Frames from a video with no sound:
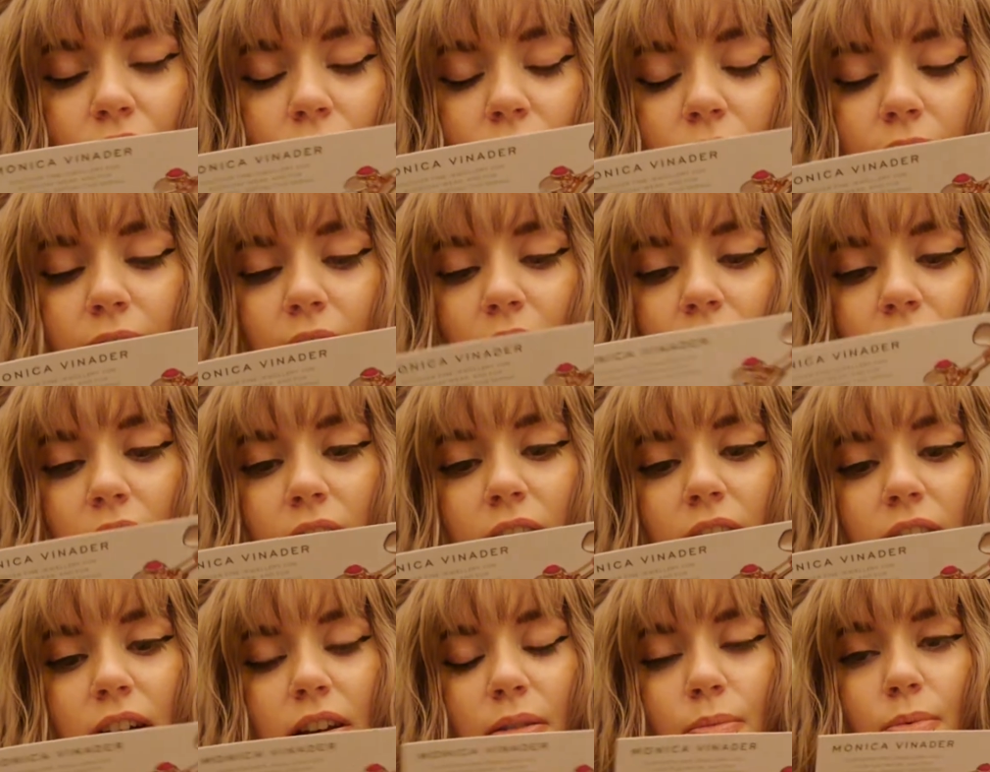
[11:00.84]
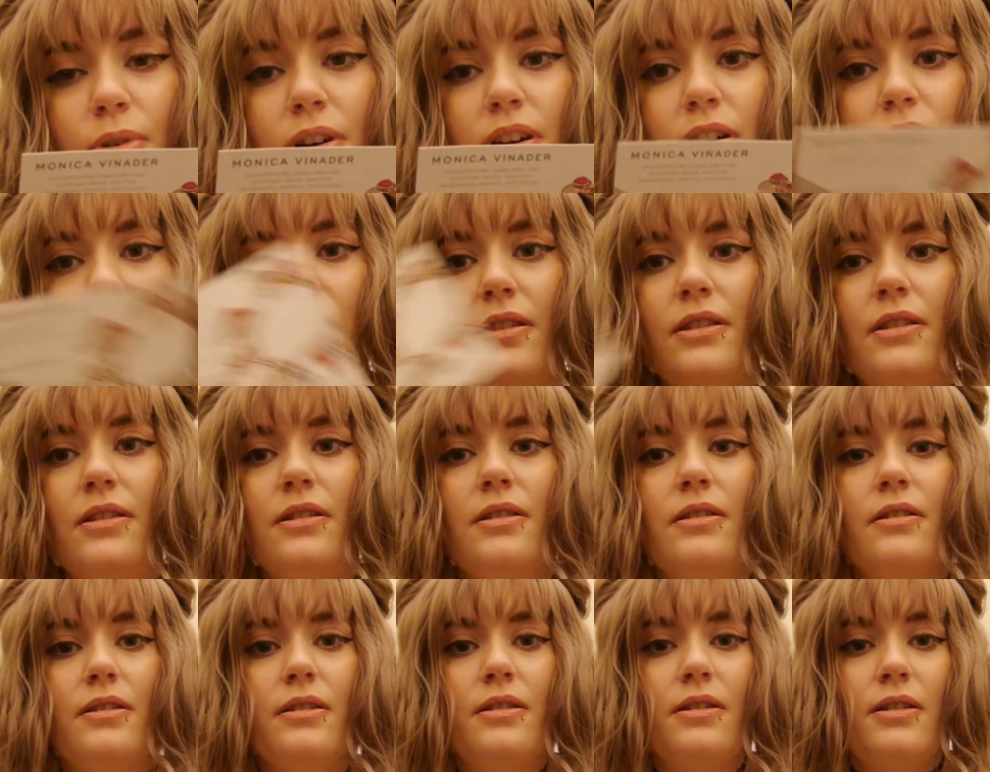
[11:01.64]
off. I will
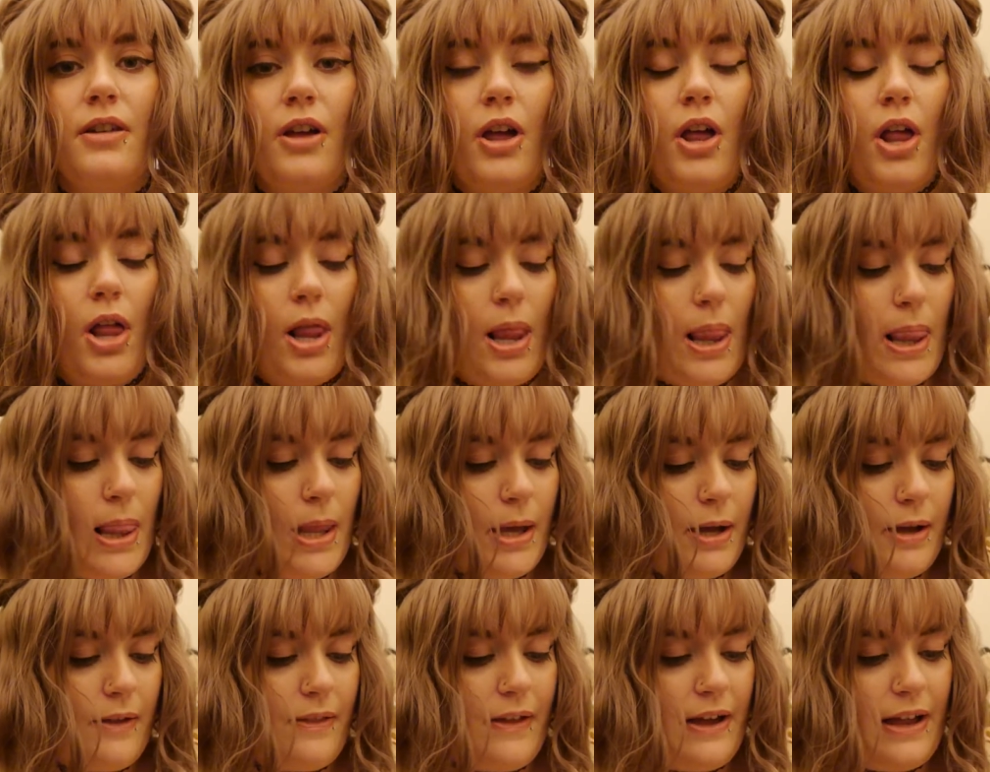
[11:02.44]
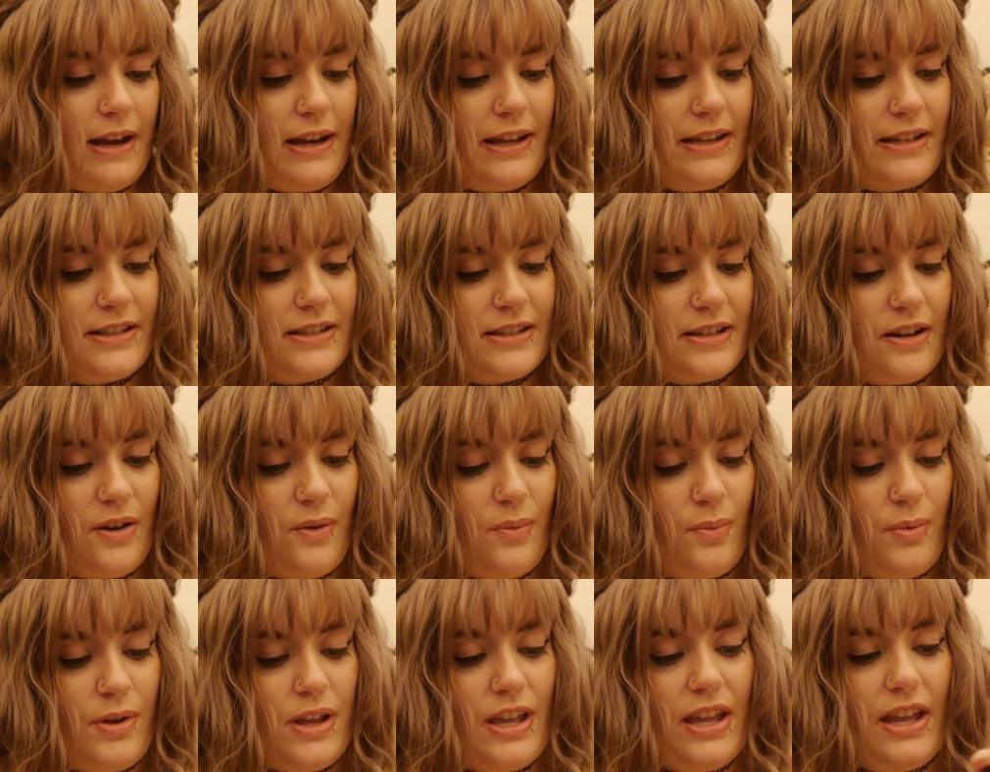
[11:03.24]
look at that later.
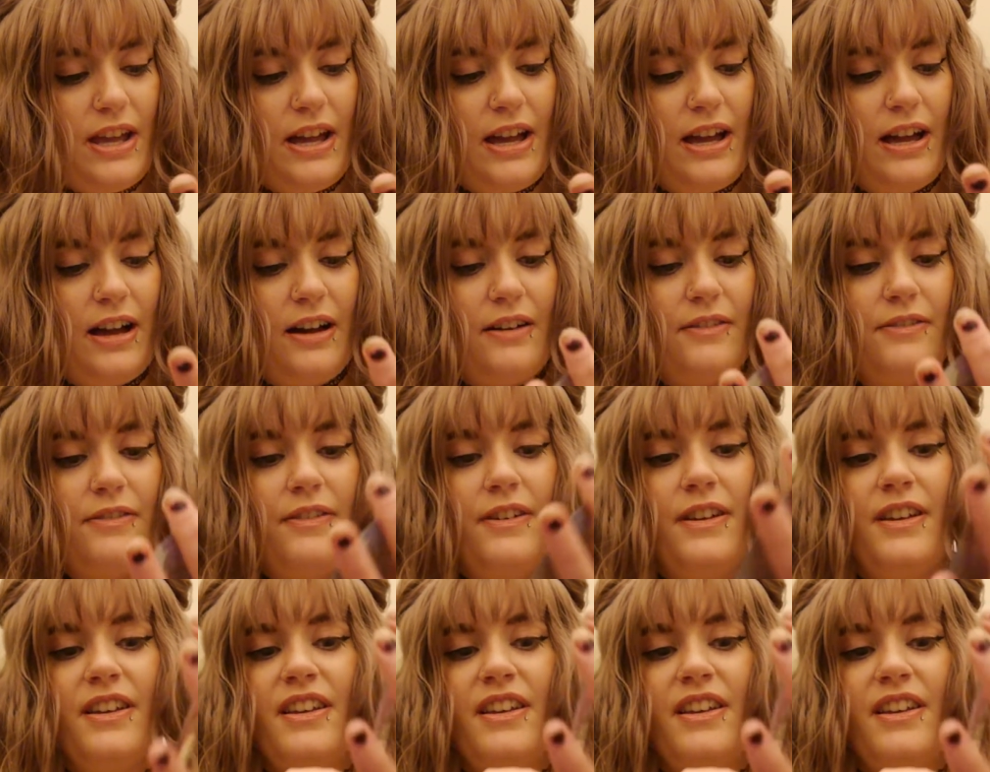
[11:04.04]
We have